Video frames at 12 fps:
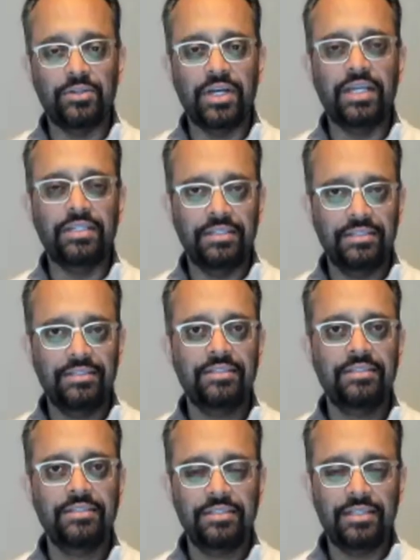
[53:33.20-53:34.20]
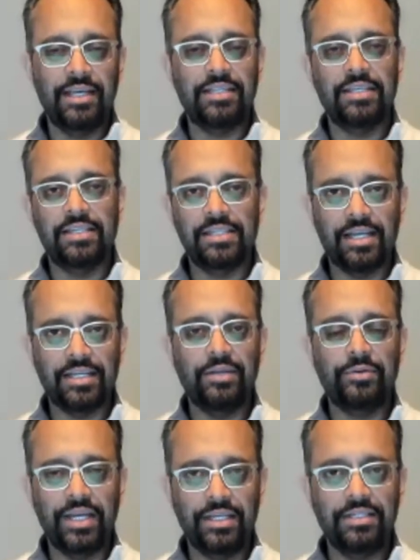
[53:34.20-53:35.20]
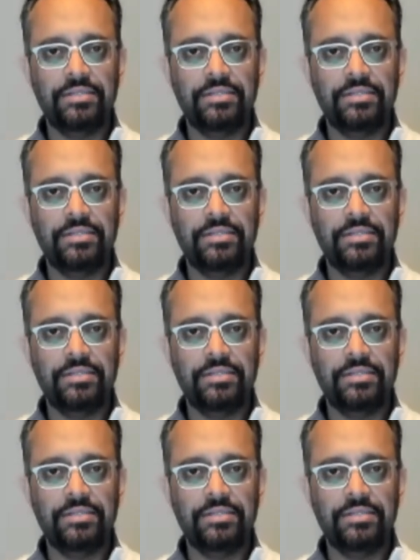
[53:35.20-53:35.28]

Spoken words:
right. That's exactly right.